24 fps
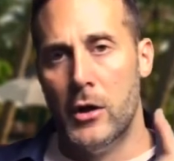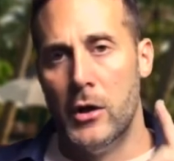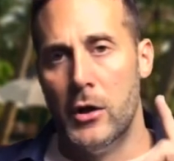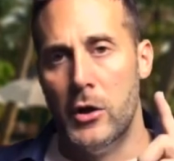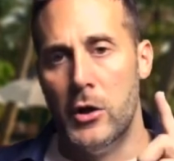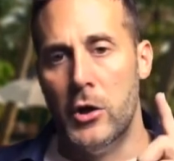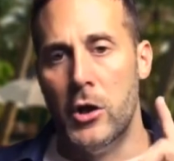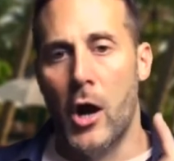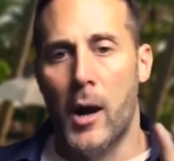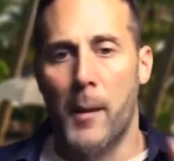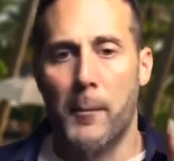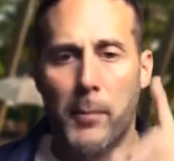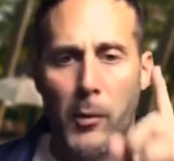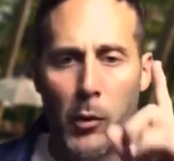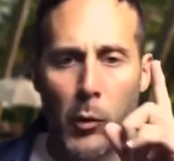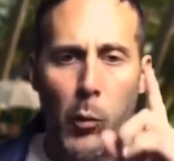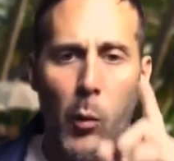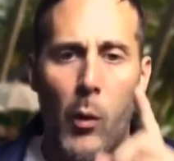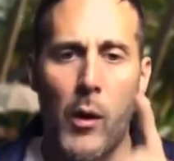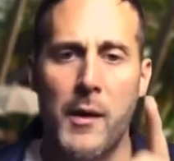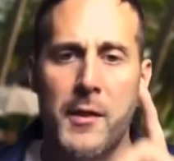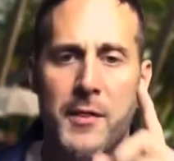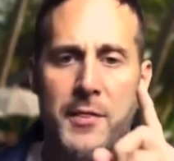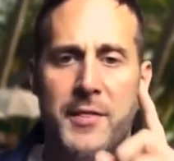Number
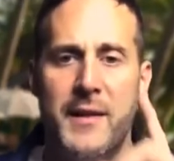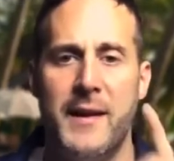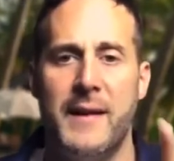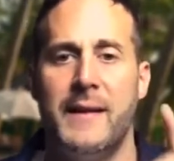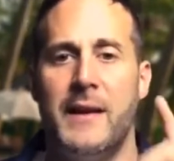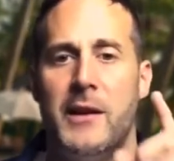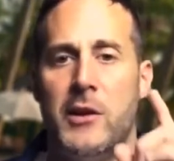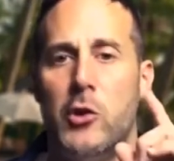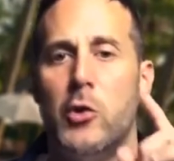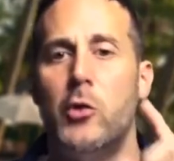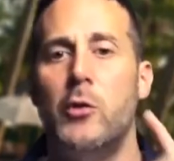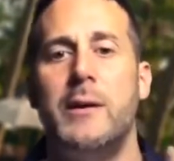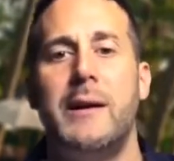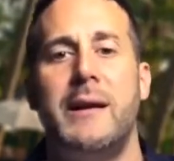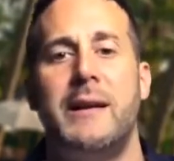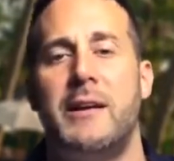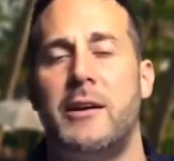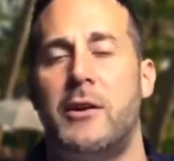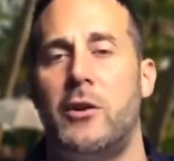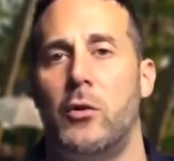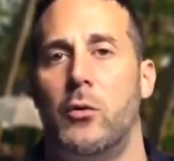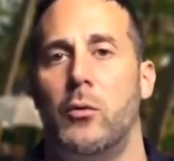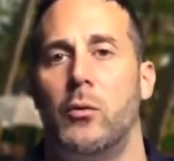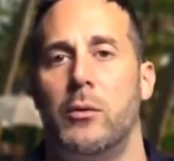1 thing that you need
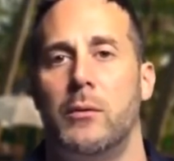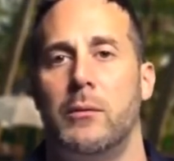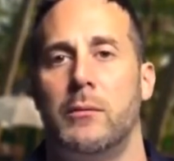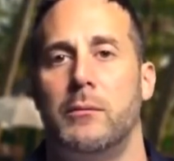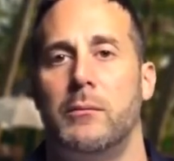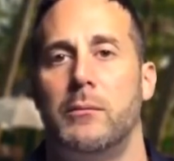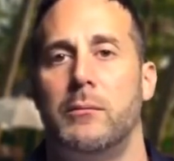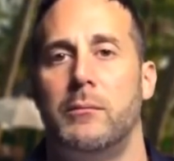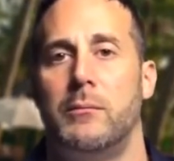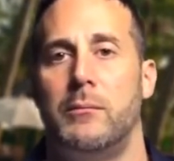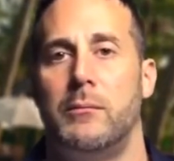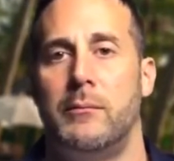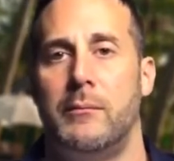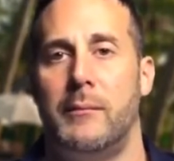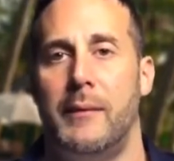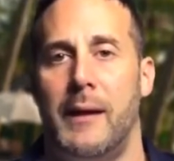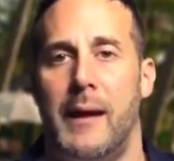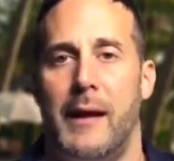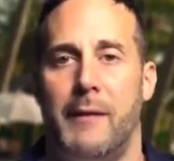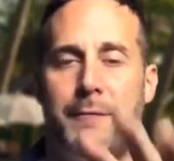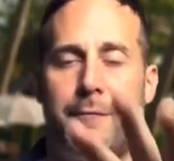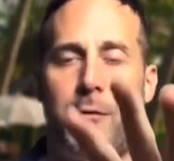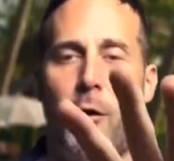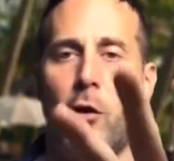to do,
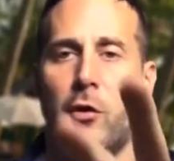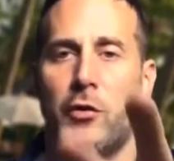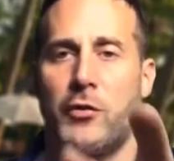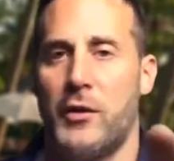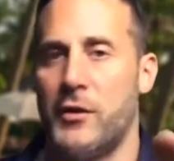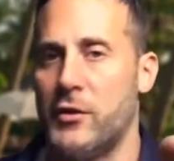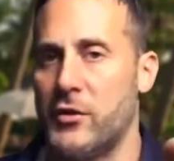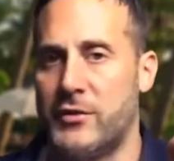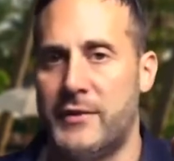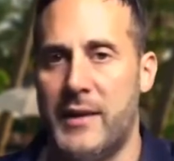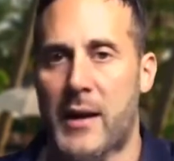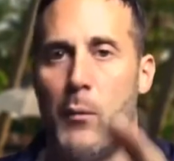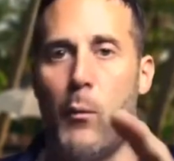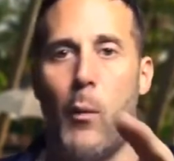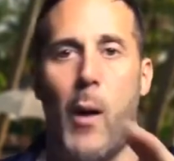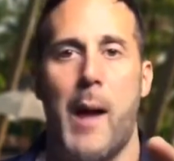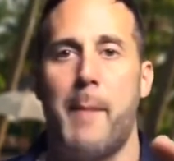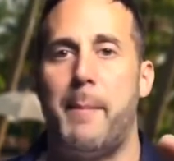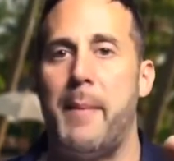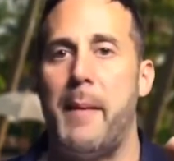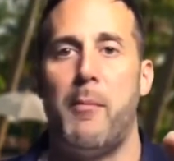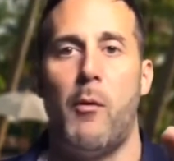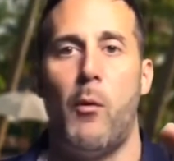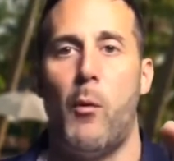first understand why
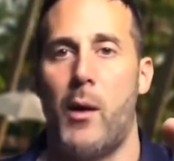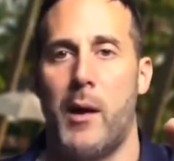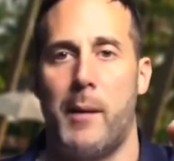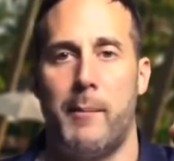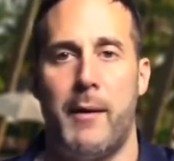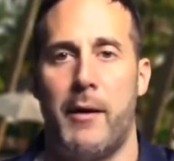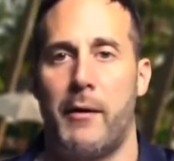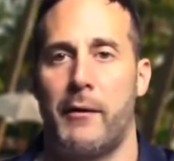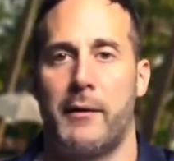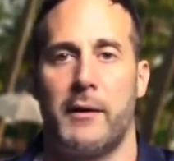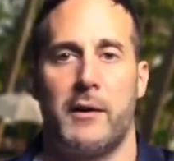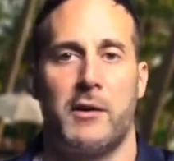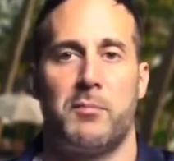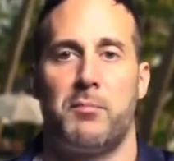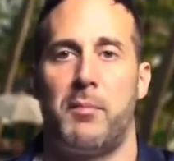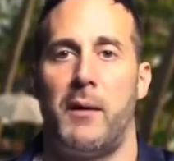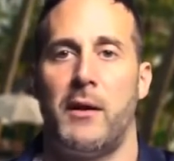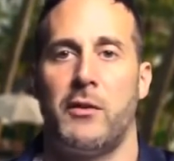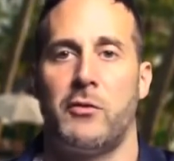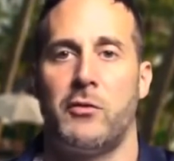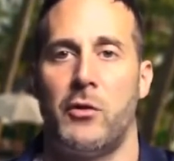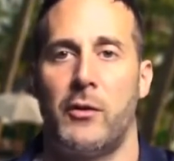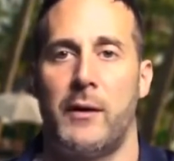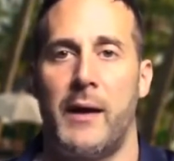people want American
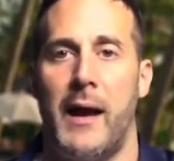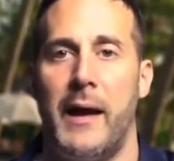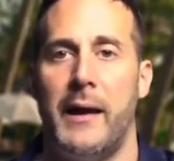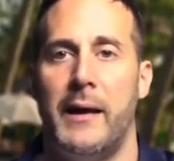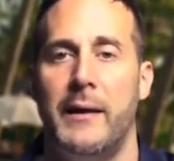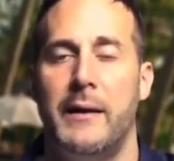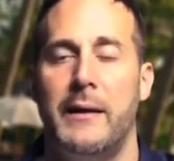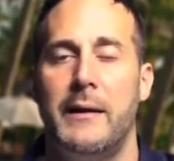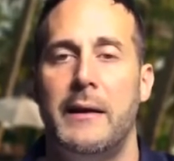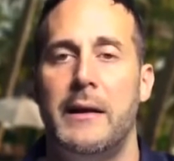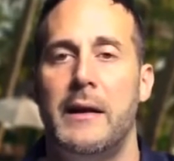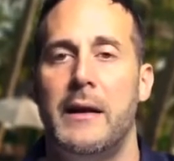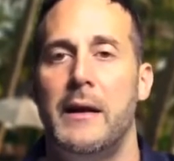Express, okay?